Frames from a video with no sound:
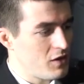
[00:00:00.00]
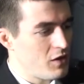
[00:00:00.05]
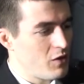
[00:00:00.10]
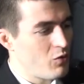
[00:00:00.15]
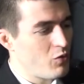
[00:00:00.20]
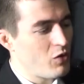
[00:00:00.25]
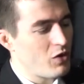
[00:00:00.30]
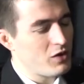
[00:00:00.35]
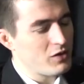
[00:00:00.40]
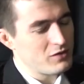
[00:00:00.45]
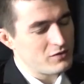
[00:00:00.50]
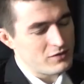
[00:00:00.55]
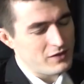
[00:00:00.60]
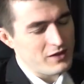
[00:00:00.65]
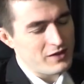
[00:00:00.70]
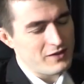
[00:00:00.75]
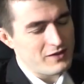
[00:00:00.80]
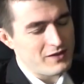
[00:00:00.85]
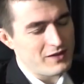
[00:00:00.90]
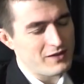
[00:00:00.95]
Is it, well, they
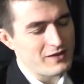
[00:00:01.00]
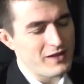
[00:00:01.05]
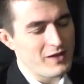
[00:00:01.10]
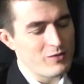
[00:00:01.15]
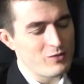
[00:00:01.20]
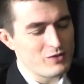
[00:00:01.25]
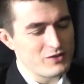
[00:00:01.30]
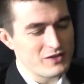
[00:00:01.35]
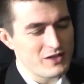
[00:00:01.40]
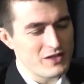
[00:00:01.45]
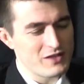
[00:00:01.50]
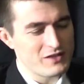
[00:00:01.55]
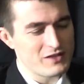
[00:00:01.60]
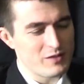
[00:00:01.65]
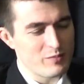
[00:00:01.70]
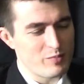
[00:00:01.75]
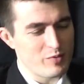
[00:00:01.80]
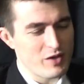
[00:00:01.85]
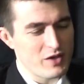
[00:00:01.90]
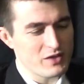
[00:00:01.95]
probably say propaganda. Say it's
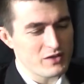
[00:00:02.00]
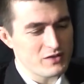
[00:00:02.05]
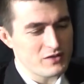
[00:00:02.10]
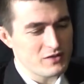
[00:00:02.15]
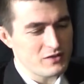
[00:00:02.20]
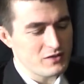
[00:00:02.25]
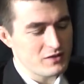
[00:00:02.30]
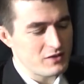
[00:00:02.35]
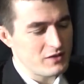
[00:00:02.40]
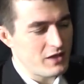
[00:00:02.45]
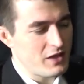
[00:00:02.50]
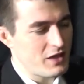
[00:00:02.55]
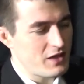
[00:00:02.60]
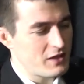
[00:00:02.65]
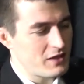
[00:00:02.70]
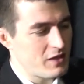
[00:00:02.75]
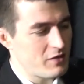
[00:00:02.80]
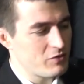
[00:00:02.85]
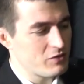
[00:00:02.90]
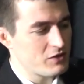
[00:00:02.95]
the press. Right. Yeah,
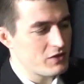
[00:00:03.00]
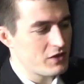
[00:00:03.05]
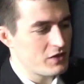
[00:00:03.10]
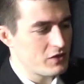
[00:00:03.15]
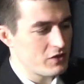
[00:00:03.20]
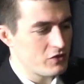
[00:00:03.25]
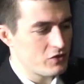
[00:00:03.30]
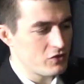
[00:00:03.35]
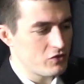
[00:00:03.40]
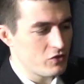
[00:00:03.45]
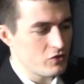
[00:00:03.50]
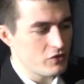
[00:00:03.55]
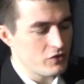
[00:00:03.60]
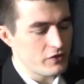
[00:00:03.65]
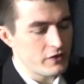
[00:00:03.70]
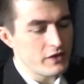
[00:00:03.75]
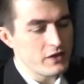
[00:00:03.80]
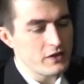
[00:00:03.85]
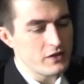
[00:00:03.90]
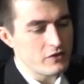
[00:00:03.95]
they would say the control.
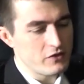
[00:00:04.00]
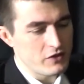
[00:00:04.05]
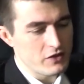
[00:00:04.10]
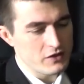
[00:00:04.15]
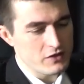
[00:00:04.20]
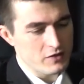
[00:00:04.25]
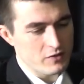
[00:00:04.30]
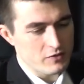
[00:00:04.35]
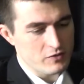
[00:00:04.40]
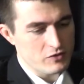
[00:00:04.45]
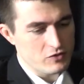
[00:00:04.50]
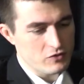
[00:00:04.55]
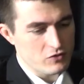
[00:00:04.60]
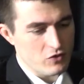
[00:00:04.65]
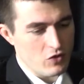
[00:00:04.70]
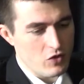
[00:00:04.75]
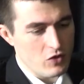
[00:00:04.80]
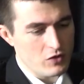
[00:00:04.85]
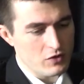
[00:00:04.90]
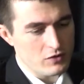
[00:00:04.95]
There is a
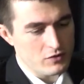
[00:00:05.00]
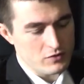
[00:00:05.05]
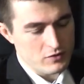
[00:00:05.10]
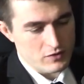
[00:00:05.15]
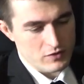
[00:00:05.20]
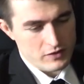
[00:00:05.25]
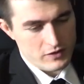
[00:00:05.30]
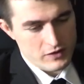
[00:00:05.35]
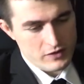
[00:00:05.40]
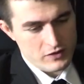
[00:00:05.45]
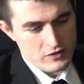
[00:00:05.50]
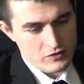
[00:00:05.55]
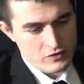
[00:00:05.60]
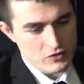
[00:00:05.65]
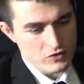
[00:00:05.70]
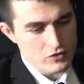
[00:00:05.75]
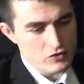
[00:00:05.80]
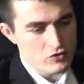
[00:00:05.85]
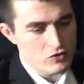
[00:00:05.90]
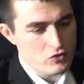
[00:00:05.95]
strong either
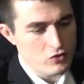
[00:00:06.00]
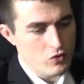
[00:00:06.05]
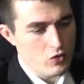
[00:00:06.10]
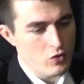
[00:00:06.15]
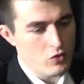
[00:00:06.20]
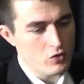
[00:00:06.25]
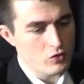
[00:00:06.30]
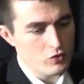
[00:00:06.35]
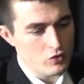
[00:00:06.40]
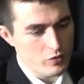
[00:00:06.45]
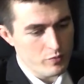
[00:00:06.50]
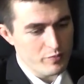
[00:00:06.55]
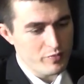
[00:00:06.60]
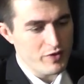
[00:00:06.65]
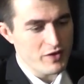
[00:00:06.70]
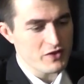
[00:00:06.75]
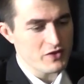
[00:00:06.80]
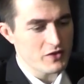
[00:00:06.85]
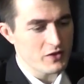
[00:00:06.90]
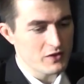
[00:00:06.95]
control or
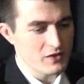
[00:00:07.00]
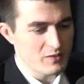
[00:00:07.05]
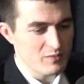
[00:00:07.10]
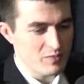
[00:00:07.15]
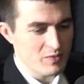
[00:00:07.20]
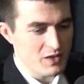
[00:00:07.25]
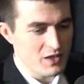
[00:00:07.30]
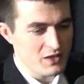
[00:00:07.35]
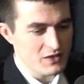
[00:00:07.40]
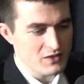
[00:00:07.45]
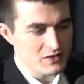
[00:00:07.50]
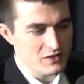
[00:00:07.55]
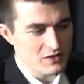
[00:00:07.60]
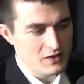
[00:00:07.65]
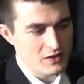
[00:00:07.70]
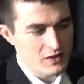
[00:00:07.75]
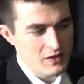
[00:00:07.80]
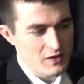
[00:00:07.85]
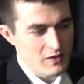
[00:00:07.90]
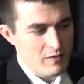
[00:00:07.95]
pressure on the press,
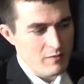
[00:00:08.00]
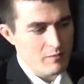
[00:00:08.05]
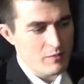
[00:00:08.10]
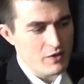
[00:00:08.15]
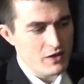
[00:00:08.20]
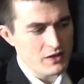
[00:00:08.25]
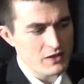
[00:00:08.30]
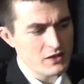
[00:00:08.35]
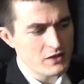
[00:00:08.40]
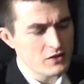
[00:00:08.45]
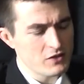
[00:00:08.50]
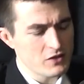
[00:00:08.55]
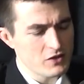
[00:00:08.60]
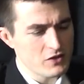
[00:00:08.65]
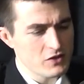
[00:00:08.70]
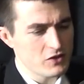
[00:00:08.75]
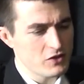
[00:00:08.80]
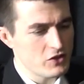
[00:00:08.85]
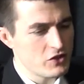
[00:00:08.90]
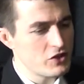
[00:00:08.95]
but I think there
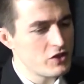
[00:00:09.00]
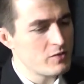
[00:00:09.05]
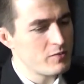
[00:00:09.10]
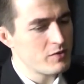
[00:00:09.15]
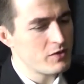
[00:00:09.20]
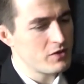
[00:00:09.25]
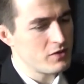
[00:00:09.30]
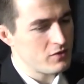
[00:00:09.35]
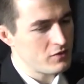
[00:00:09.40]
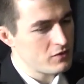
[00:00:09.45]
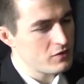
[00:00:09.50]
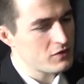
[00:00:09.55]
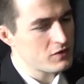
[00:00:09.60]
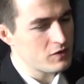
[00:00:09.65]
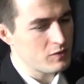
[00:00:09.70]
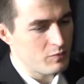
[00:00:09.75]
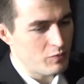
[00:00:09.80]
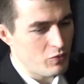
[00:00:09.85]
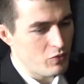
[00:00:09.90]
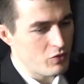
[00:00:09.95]
is a legitimate
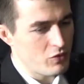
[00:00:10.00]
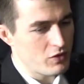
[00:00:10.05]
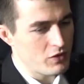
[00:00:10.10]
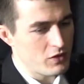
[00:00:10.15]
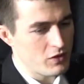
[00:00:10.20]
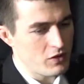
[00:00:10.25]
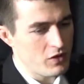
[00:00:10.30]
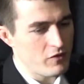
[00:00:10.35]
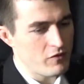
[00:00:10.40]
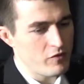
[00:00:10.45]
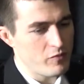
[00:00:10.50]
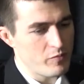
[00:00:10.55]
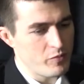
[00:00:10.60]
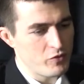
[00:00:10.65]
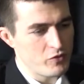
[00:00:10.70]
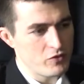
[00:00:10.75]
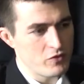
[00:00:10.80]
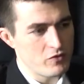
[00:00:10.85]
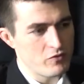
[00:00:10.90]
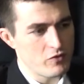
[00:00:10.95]
support and love of
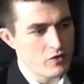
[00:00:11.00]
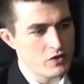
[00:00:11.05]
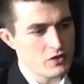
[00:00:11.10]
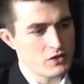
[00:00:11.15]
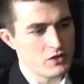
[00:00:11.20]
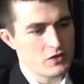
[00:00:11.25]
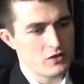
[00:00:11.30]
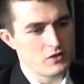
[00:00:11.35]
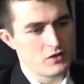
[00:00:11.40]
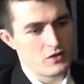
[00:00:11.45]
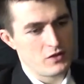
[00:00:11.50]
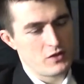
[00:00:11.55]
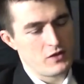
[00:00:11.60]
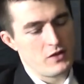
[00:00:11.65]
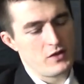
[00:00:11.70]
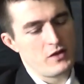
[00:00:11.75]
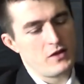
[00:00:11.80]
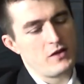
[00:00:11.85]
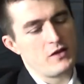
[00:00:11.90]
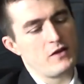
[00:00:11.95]
Putin in Russia
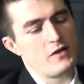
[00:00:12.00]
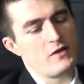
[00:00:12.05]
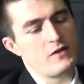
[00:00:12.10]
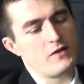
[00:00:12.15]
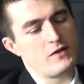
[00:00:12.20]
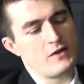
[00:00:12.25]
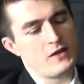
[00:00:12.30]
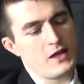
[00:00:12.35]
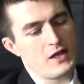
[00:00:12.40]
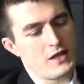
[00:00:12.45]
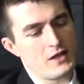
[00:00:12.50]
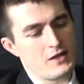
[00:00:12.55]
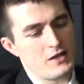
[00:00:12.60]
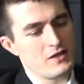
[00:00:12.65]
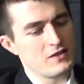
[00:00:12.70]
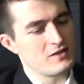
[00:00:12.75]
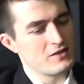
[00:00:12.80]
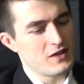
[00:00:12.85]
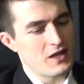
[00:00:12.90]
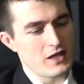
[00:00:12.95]
that
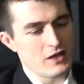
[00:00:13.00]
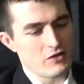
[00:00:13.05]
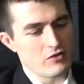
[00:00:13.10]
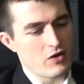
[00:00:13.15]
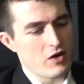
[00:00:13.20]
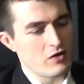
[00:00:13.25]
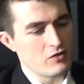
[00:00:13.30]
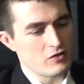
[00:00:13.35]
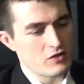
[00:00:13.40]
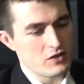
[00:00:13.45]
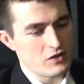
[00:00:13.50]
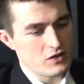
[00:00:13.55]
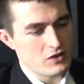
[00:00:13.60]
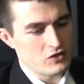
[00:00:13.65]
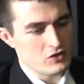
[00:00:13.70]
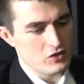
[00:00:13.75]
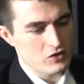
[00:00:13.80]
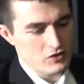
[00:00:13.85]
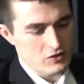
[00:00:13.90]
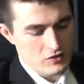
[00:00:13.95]
is not grounded
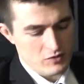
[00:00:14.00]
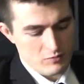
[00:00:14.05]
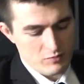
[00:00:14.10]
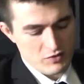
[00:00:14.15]
in just